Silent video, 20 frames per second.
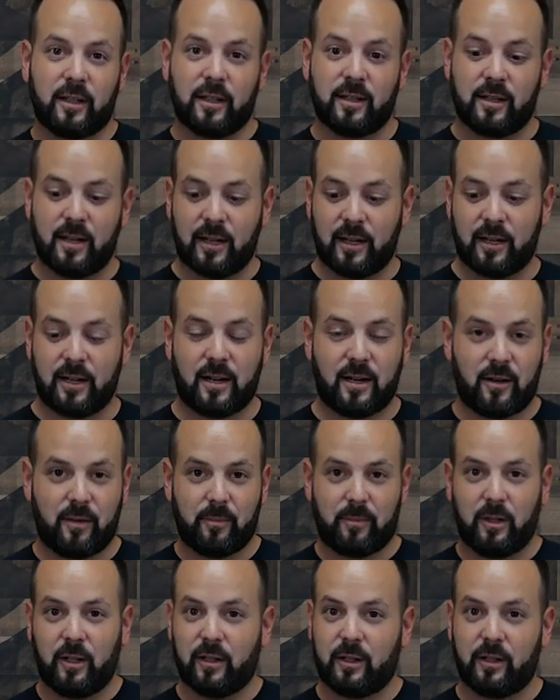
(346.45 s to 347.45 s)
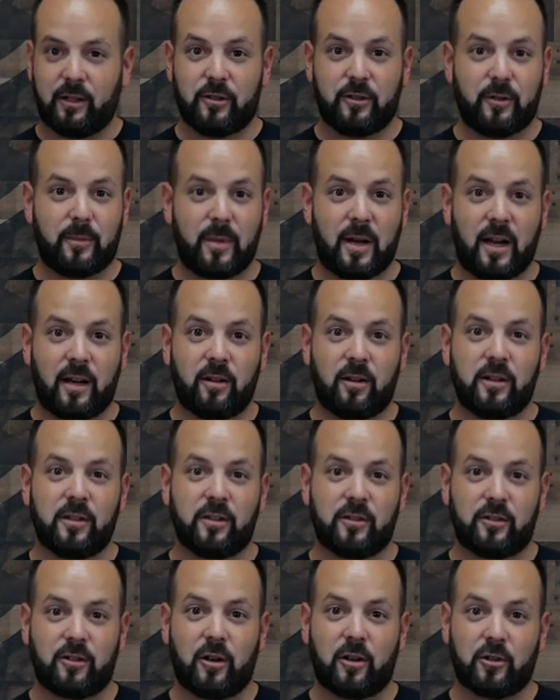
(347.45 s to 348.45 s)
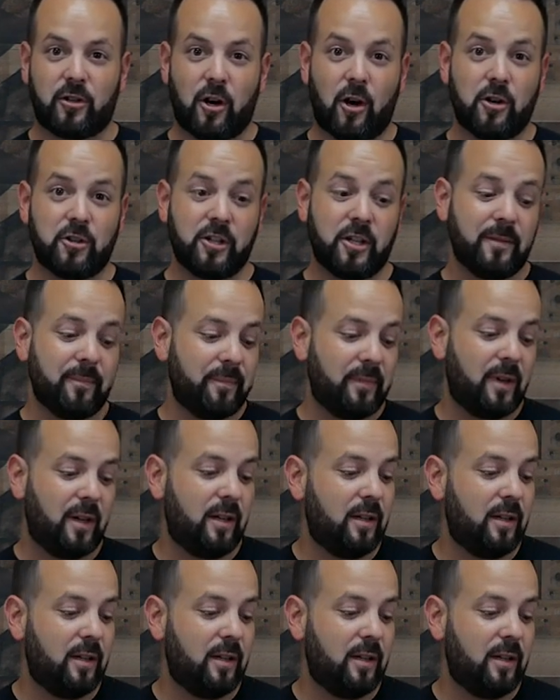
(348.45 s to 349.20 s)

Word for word: You can take it out, plug it in your batteries and start charging.